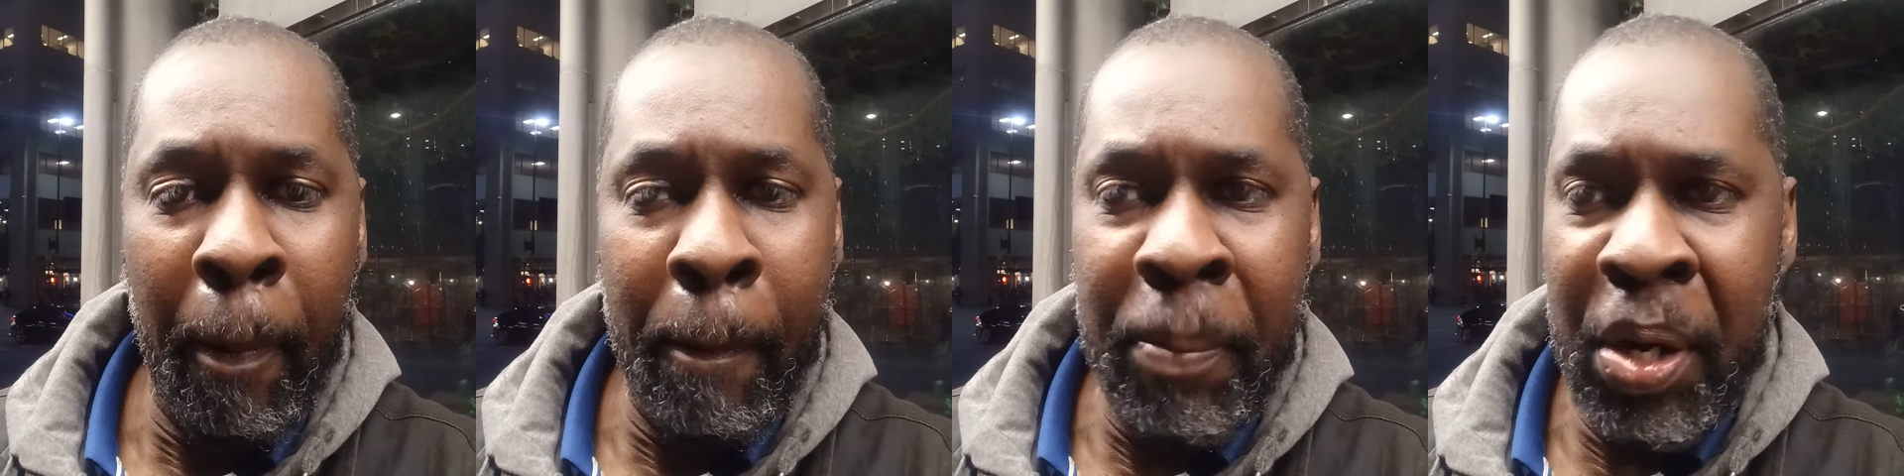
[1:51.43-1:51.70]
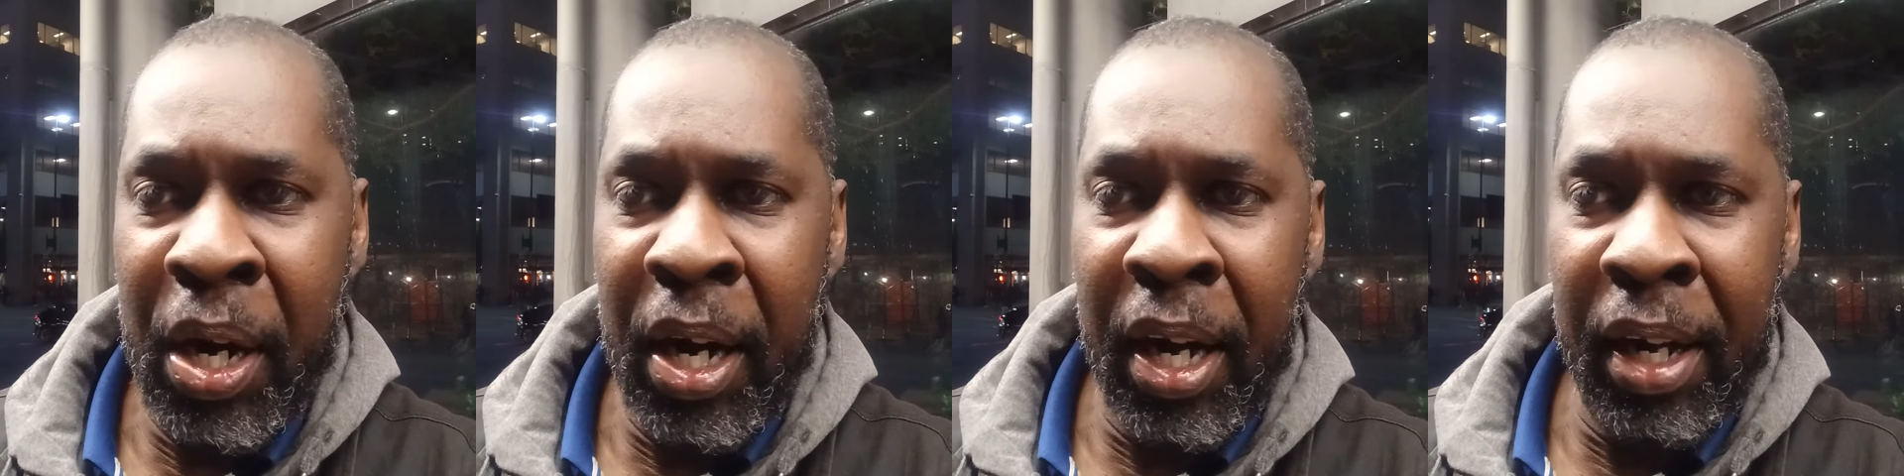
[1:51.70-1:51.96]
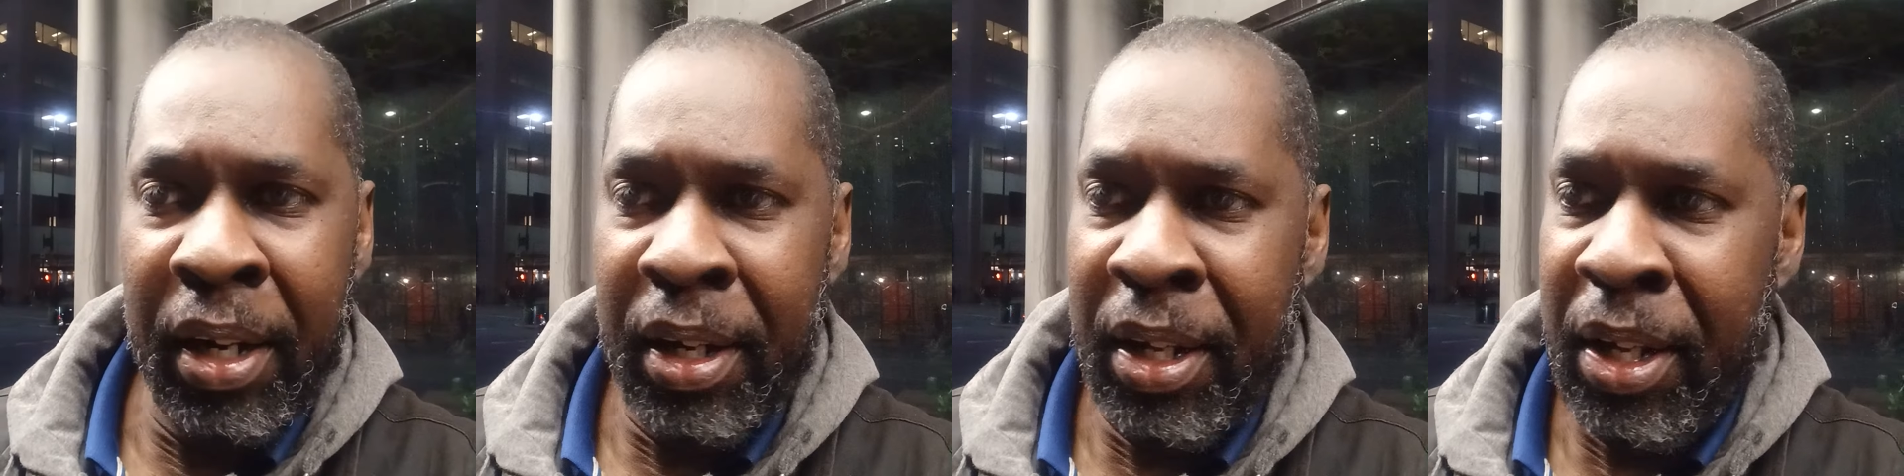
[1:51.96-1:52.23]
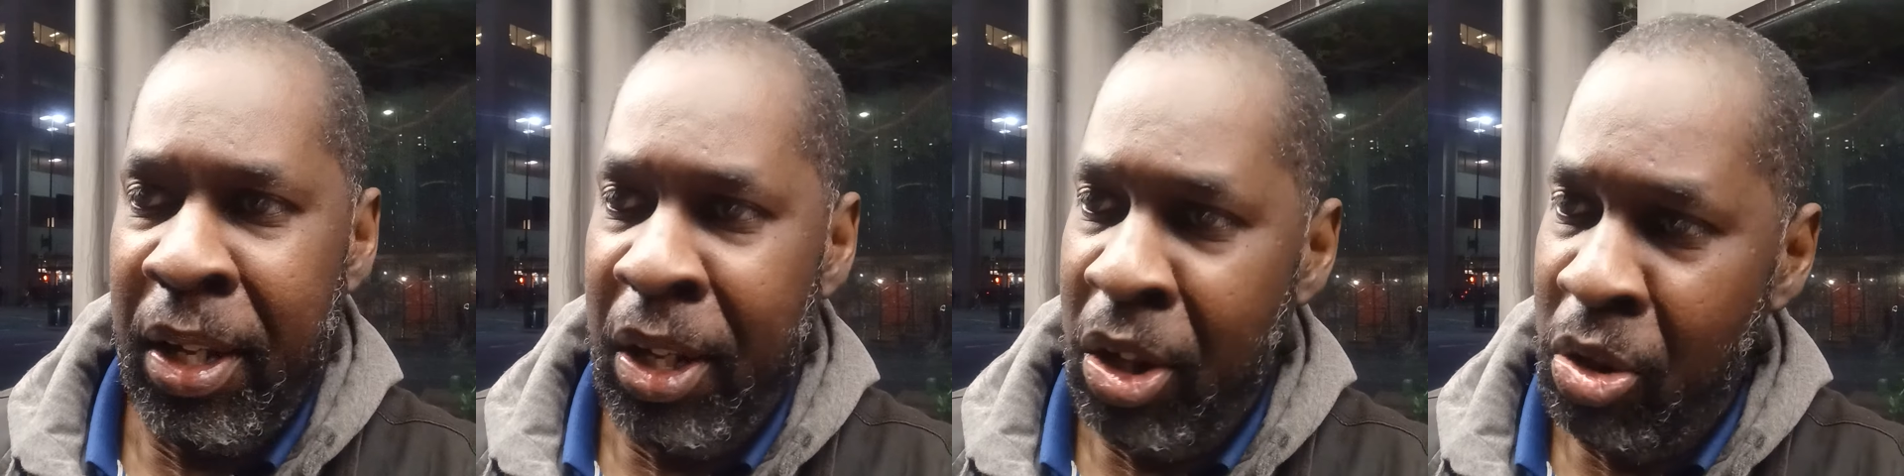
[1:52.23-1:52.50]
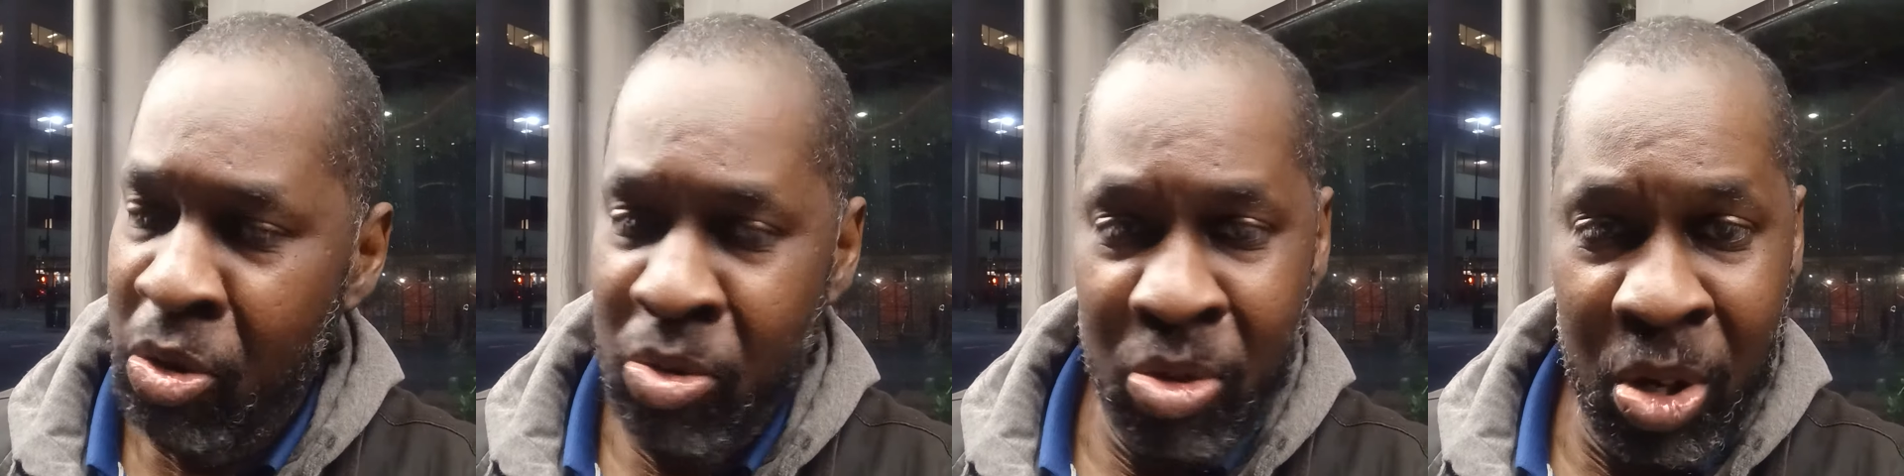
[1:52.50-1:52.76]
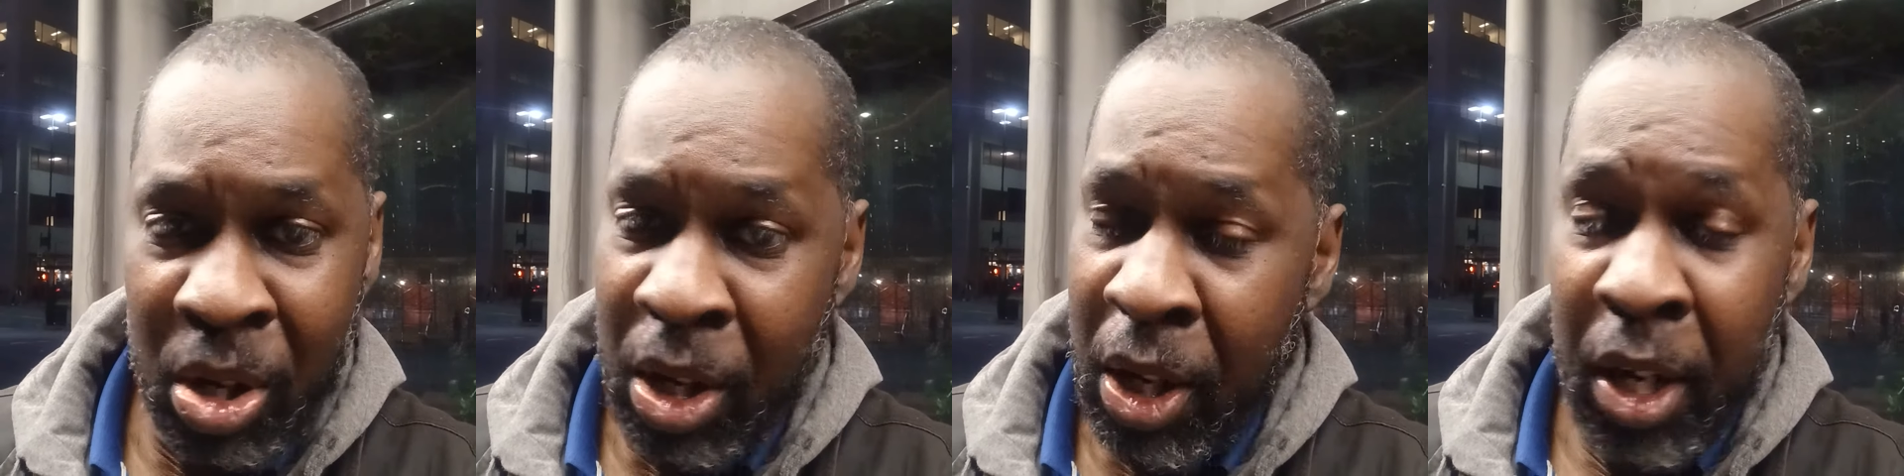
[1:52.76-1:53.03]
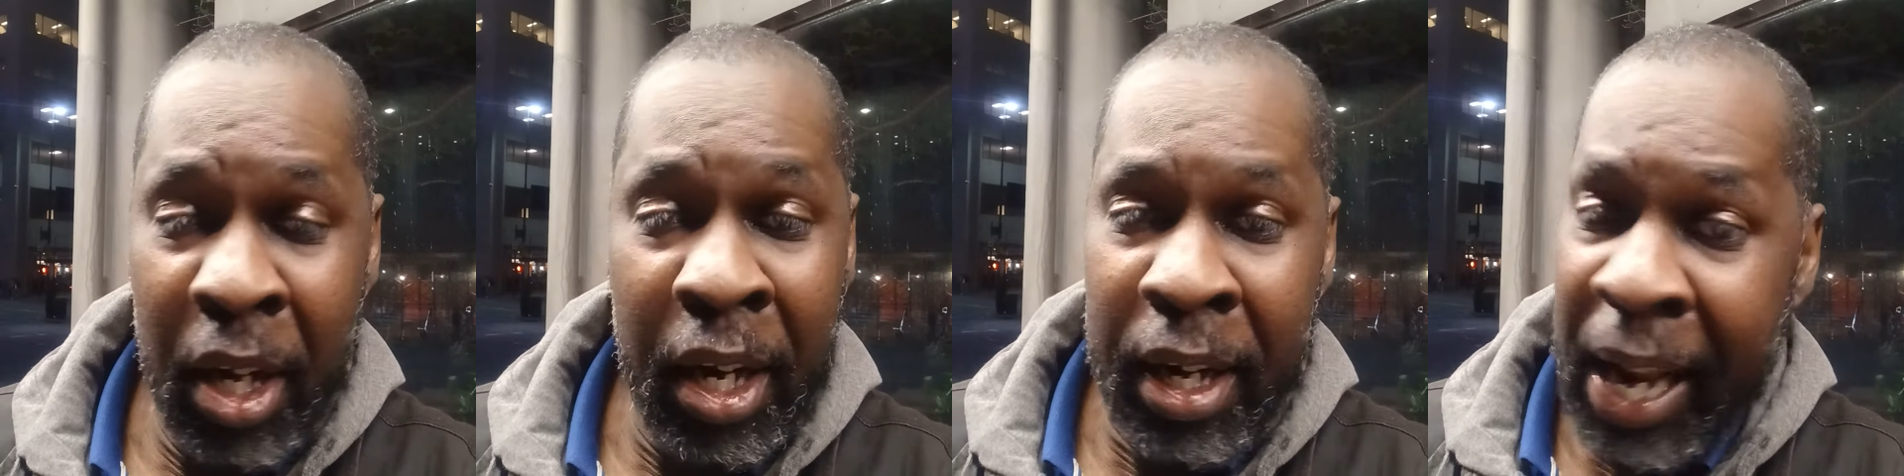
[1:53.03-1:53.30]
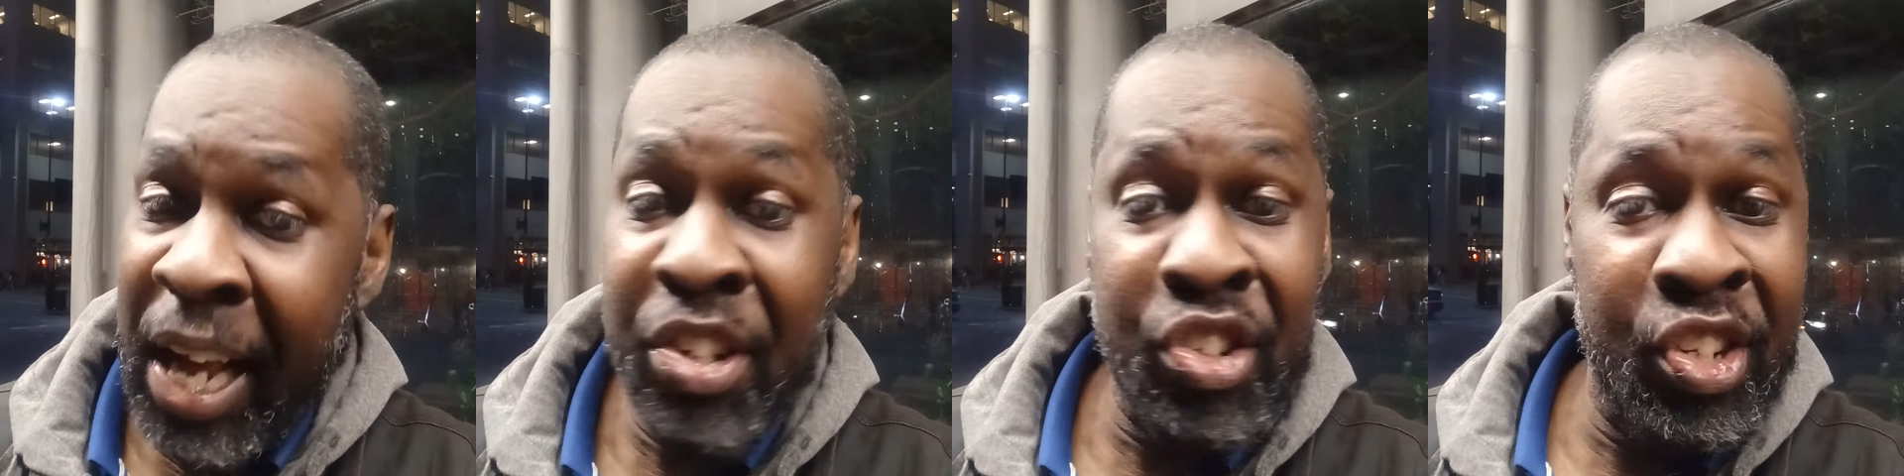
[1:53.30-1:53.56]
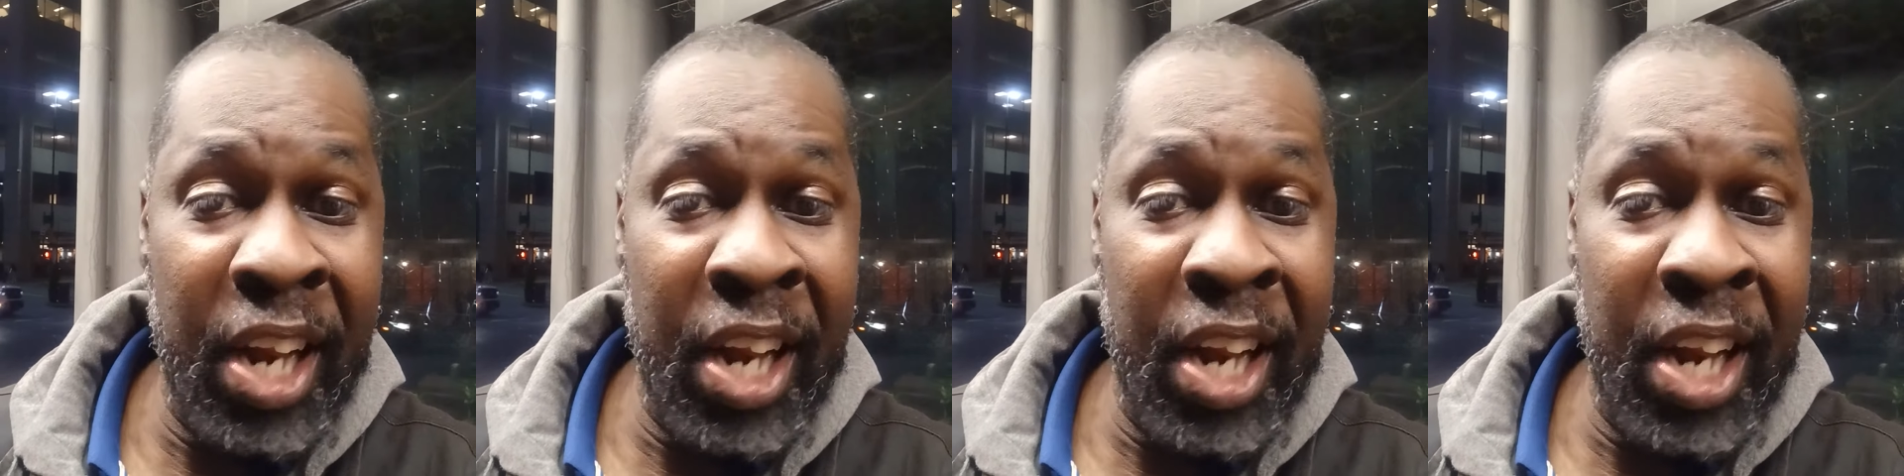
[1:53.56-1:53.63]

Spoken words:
But that's